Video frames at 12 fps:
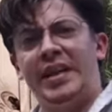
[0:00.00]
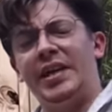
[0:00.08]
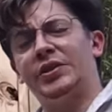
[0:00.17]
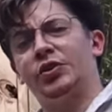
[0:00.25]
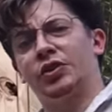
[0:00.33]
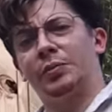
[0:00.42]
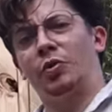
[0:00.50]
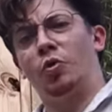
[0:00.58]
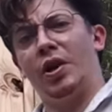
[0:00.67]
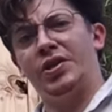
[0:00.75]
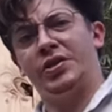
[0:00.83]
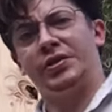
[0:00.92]
to answer some
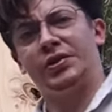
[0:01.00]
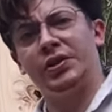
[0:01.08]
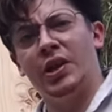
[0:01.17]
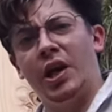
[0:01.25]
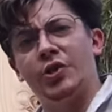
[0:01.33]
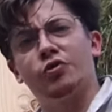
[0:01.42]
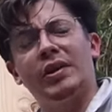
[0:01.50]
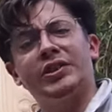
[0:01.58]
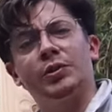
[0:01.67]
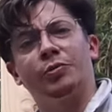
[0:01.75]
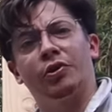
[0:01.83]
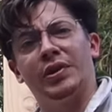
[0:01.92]
questions, address
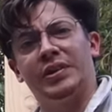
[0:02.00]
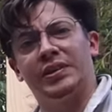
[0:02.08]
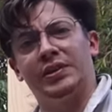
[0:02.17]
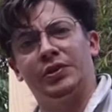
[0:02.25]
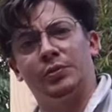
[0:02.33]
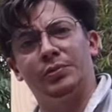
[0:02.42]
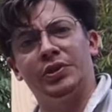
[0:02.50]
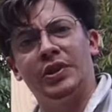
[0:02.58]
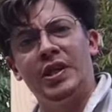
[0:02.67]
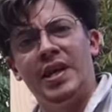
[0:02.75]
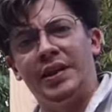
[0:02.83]
some criticisms,